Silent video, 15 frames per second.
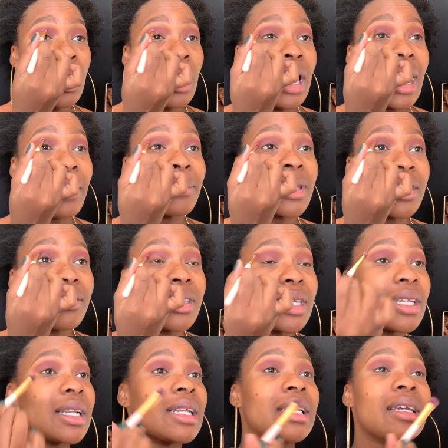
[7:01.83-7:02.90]
I'm giving
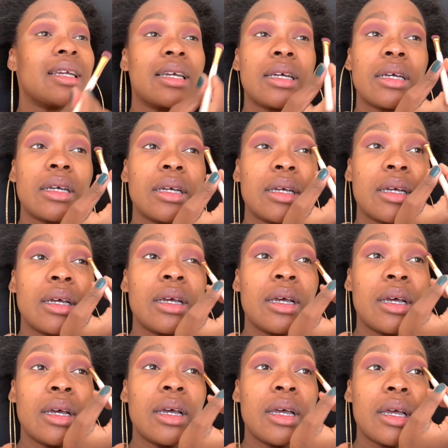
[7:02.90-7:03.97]
it like
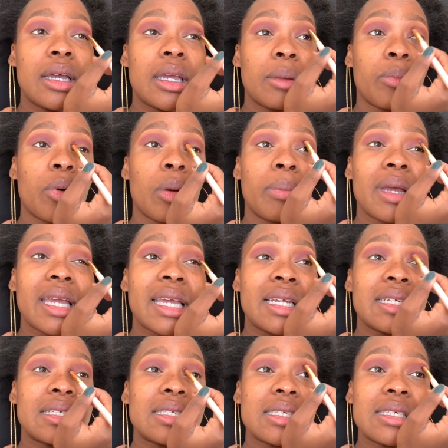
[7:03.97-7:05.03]
a proper
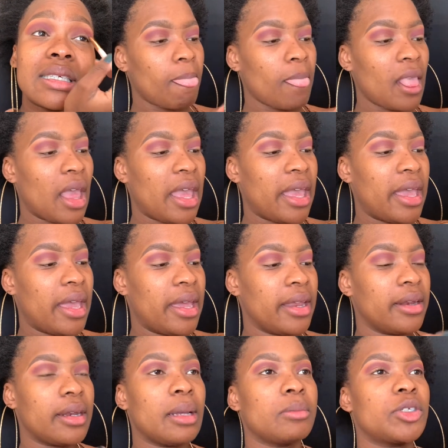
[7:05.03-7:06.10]
8.
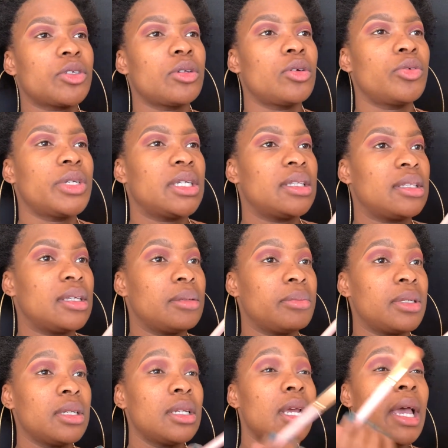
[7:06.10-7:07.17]
And I'm just gonna go in there a
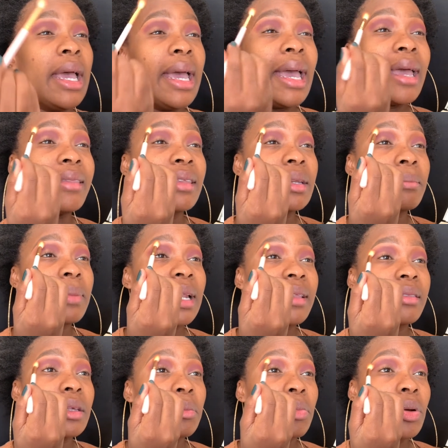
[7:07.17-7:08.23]
bit and then blend
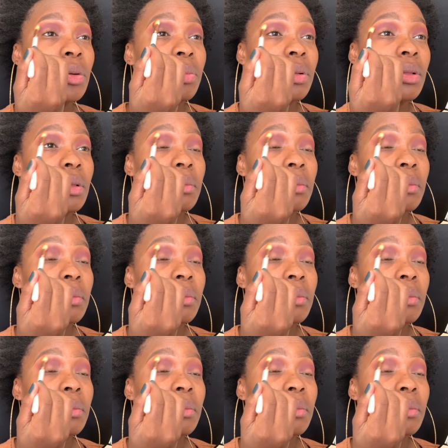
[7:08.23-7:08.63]
that purple.